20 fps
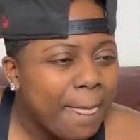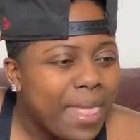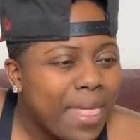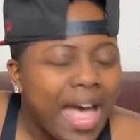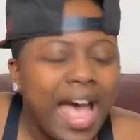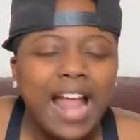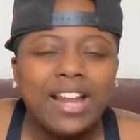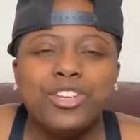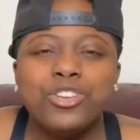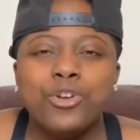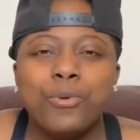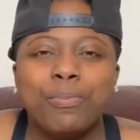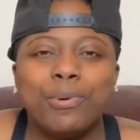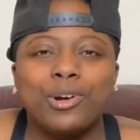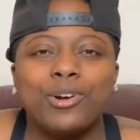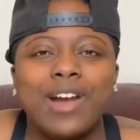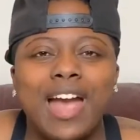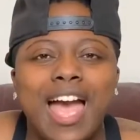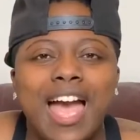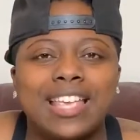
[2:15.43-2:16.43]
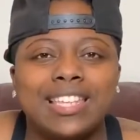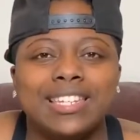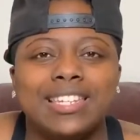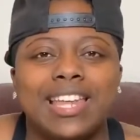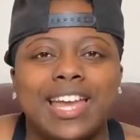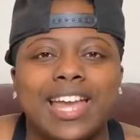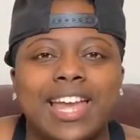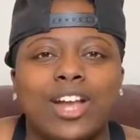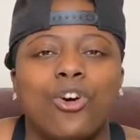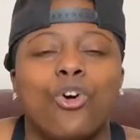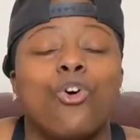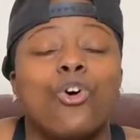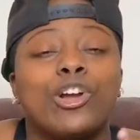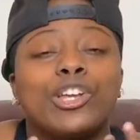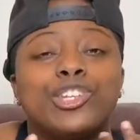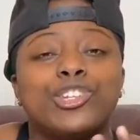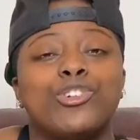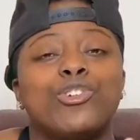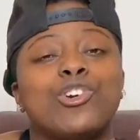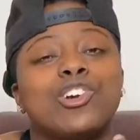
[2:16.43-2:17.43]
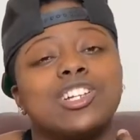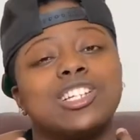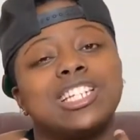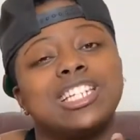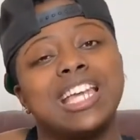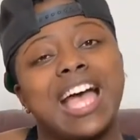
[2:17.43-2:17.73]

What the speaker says: how do you procrastinate on your